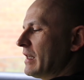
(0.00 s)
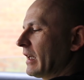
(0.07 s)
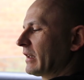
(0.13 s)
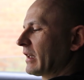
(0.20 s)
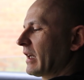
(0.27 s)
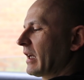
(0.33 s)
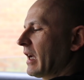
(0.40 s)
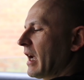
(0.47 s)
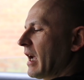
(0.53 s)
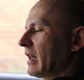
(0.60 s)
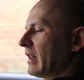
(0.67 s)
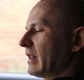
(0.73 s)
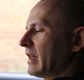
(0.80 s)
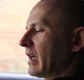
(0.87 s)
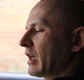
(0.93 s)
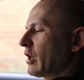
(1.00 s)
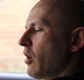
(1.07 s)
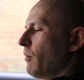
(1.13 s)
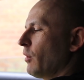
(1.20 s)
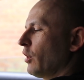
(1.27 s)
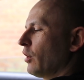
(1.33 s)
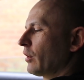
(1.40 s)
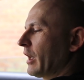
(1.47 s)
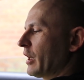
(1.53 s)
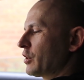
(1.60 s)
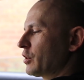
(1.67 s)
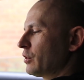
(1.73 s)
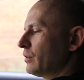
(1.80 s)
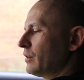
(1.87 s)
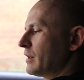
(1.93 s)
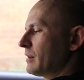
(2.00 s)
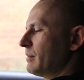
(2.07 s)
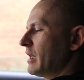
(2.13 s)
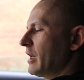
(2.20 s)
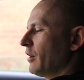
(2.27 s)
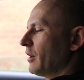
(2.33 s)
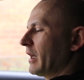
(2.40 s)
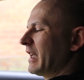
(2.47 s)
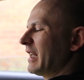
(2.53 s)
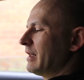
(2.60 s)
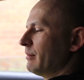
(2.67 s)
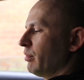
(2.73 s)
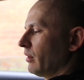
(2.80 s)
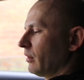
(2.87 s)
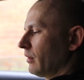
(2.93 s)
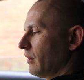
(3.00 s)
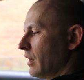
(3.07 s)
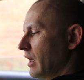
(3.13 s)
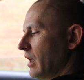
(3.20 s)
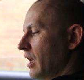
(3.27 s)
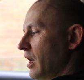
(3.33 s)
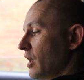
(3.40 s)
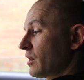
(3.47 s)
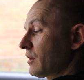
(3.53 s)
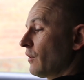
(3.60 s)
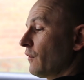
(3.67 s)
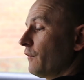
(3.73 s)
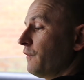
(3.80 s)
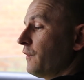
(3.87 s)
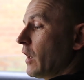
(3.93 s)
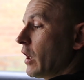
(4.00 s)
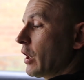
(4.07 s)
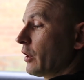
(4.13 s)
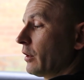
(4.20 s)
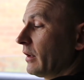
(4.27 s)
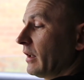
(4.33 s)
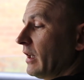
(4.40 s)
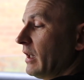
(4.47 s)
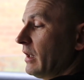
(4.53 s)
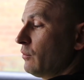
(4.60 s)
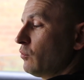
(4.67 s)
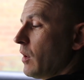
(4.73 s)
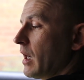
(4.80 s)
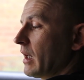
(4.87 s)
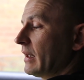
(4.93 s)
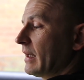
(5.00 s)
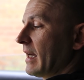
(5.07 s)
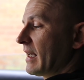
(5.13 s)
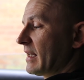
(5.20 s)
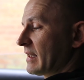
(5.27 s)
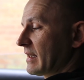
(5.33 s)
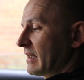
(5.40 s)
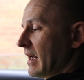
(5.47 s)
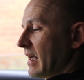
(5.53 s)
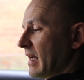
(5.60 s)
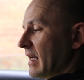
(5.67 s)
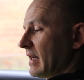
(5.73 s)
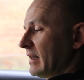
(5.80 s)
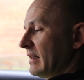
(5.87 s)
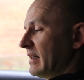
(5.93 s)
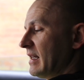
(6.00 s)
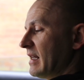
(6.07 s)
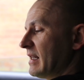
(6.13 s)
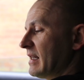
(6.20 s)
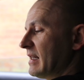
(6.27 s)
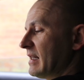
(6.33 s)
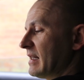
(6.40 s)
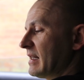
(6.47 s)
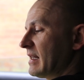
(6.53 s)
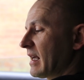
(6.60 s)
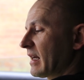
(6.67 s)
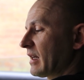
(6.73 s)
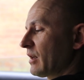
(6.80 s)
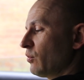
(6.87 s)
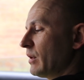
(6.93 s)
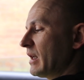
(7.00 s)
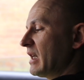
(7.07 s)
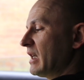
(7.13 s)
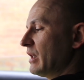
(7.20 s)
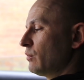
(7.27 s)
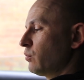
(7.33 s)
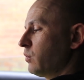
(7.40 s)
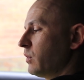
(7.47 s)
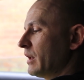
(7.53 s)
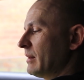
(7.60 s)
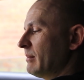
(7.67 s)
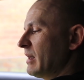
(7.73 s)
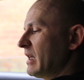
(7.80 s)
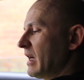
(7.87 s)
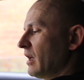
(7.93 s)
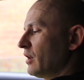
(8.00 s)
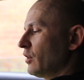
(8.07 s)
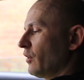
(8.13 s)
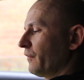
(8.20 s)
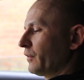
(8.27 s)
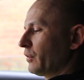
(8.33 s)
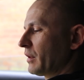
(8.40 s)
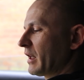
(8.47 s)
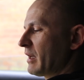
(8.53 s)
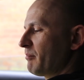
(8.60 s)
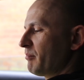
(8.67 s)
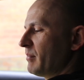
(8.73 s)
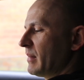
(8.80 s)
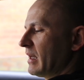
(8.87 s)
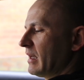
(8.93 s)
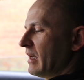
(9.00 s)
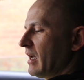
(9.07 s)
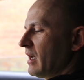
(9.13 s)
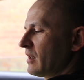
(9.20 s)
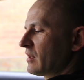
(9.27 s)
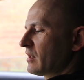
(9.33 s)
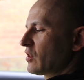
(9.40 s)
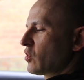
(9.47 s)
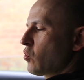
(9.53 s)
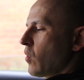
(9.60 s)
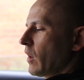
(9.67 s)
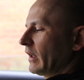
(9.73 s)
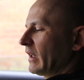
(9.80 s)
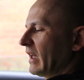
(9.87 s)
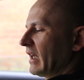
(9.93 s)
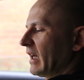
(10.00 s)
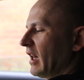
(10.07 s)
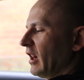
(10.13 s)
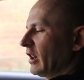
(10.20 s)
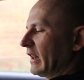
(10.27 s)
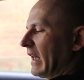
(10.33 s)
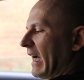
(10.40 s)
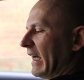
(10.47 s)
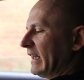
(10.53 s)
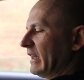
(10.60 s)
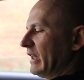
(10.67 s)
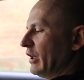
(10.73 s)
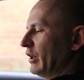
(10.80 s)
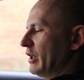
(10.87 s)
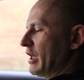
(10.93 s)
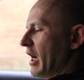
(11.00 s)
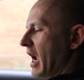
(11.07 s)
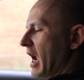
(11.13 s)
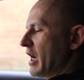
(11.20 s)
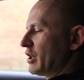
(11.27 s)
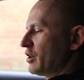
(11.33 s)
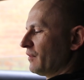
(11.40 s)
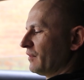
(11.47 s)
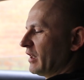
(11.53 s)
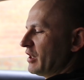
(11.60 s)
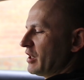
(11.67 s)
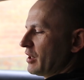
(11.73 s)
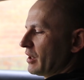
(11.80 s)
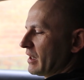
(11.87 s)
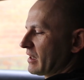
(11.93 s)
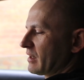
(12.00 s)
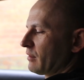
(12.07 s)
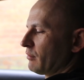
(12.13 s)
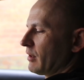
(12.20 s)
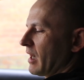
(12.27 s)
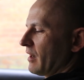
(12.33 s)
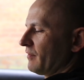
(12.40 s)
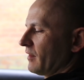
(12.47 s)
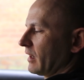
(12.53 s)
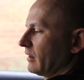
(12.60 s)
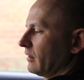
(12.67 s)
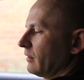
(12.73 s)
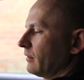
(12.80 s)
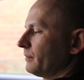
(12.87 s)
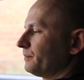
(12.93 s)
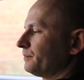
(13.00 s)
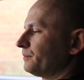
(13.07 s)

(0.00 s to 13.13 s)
that the Comolog assures me are edible. So far only one has disagreed with me enough to keep me squatting all night near the edge of the nearest ravine.